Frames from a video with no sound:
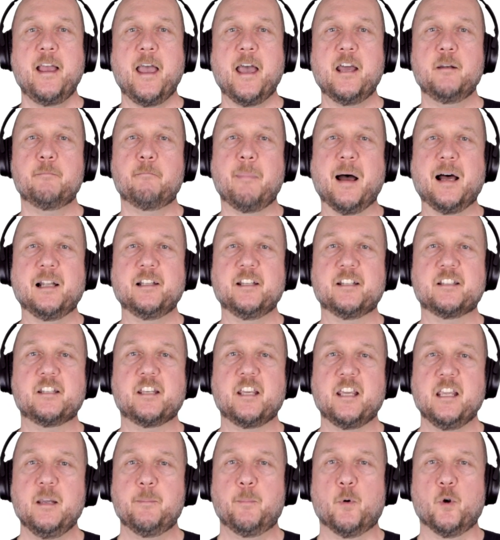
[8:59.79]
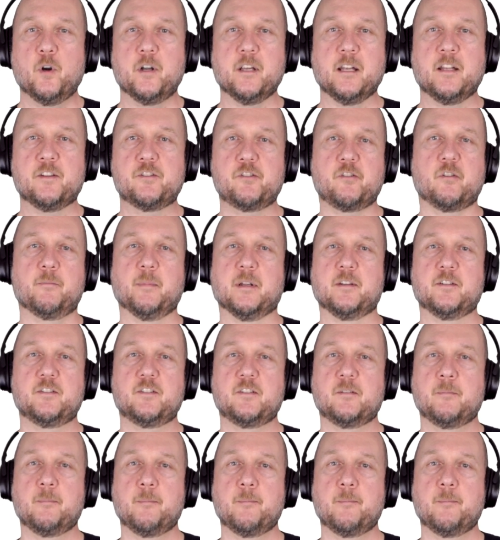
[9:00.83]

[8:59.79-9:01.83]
and mallet keyboard instruments.